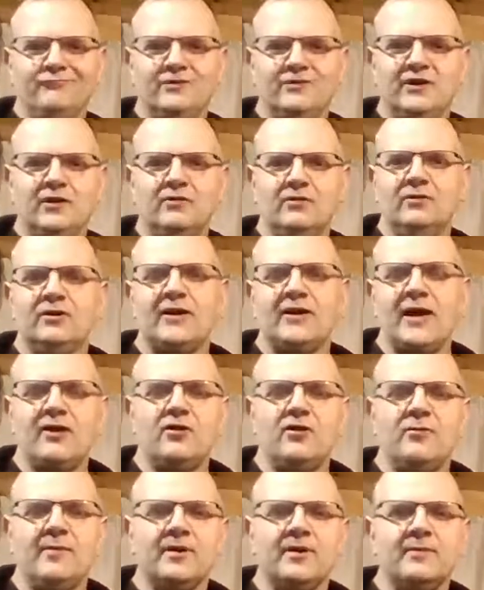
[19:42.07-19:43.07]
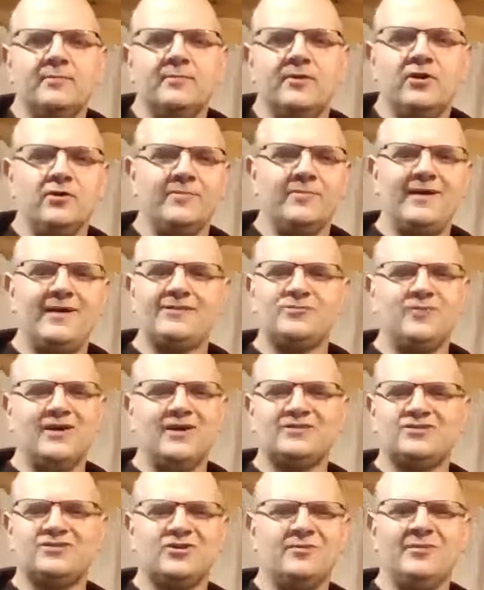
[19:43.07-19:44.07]
you know, look at it on my computer. But I was
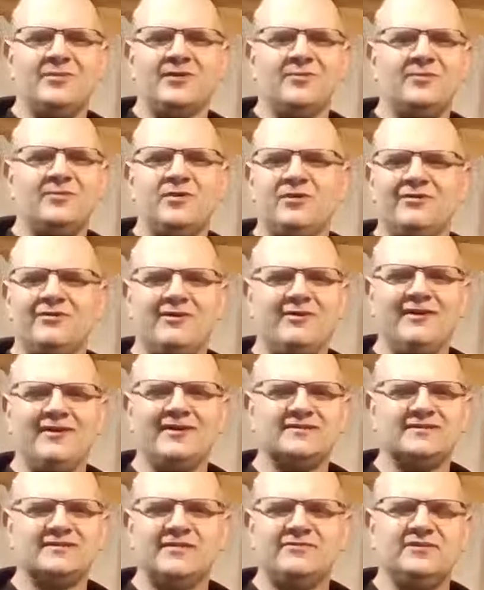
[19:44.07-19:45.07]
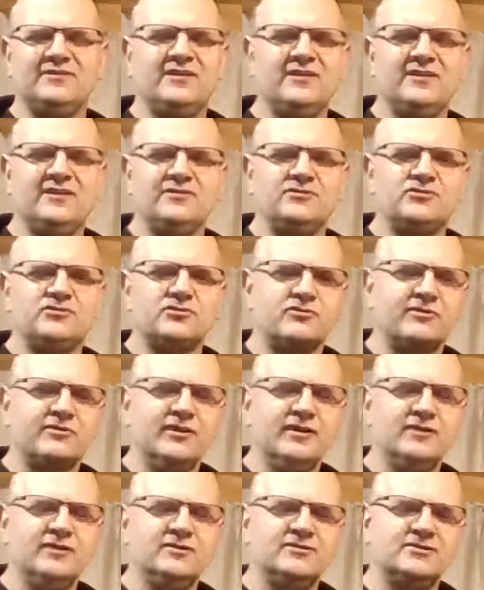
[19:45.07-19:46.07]
watching on my computer. I, I got a 17 inch
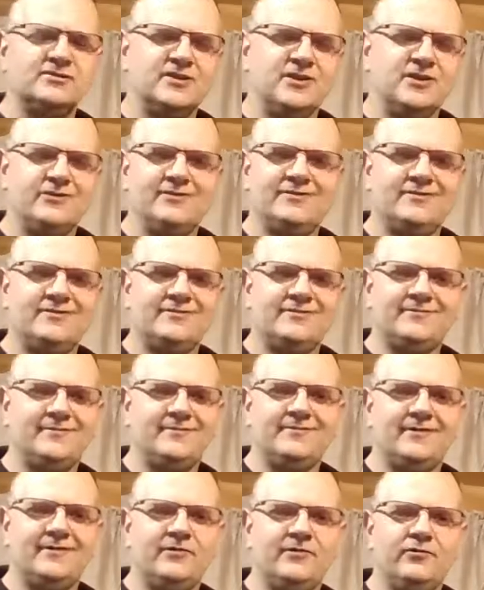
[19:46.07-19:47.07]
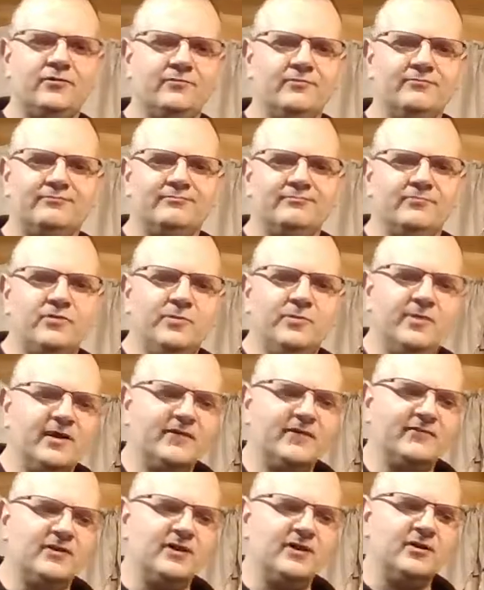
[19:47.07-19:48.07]
screen, so it's it's not too big
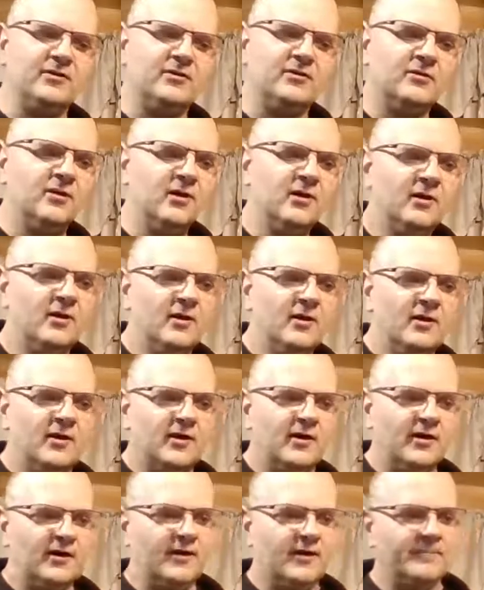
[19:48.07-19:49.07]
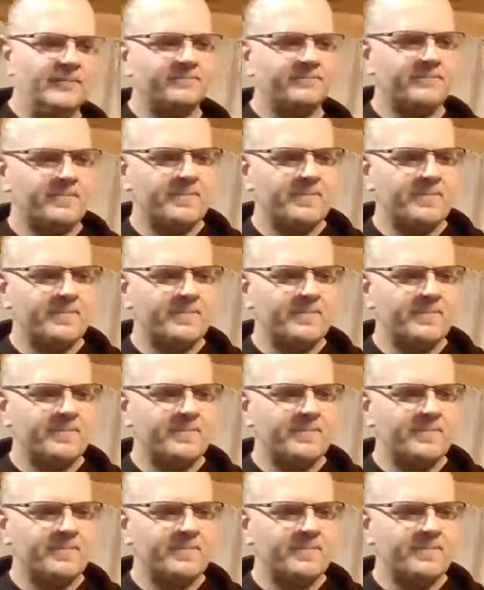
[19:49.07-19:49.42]
of a deal. Um,